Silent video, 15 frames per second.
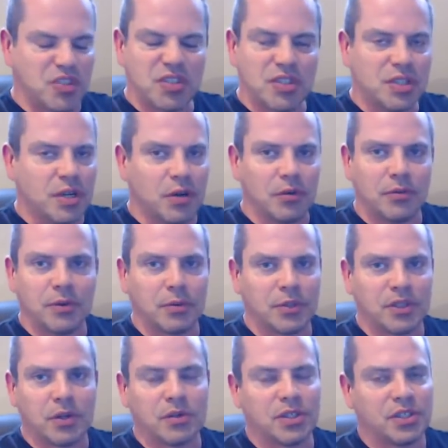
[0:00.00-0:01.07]
you know, there was
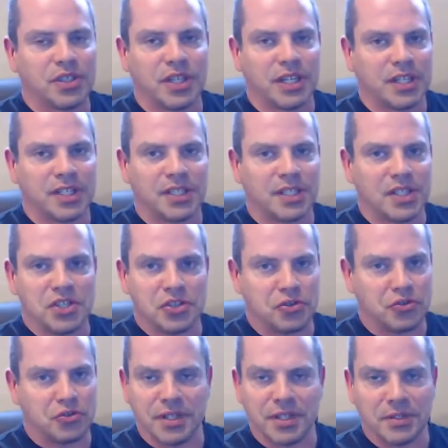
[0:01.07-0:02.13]
no such thing as
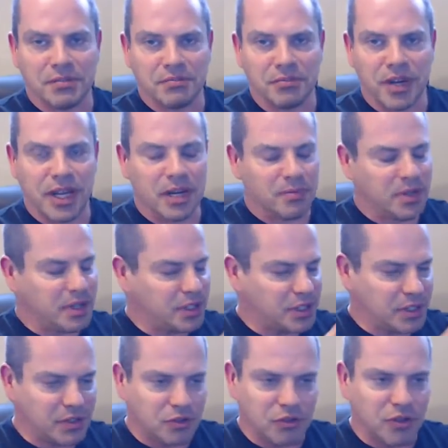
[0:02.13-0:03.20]
injuries, right? I mean, I
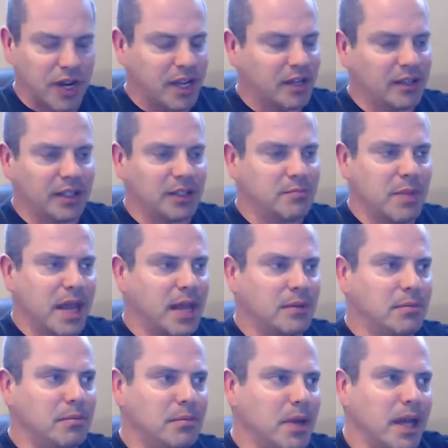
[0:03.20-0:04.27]
just trained like a
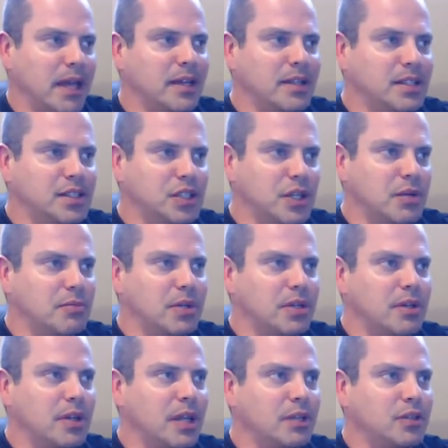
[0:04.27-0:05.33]
madman in the gym and,
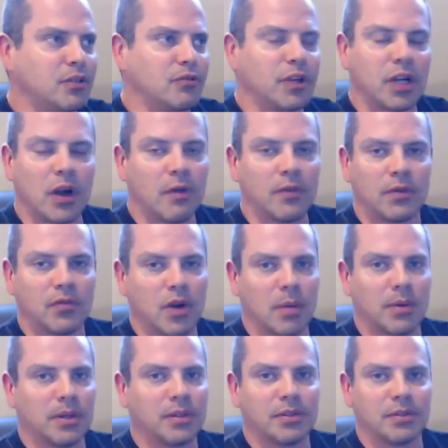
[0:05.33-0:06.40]
and could recover from
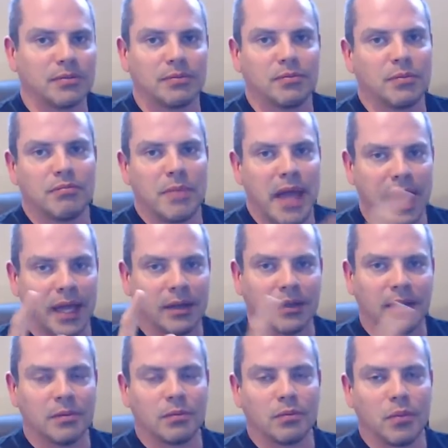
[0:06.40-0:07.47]
it, could handle
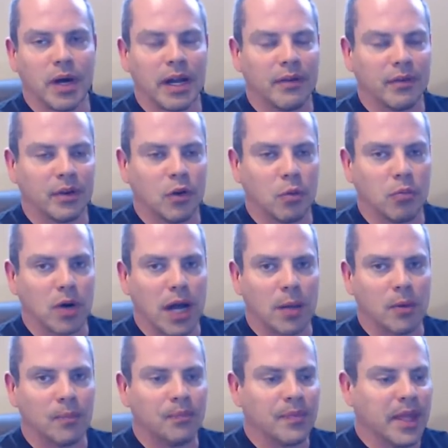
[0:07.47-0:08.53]
it, whatever, no problem.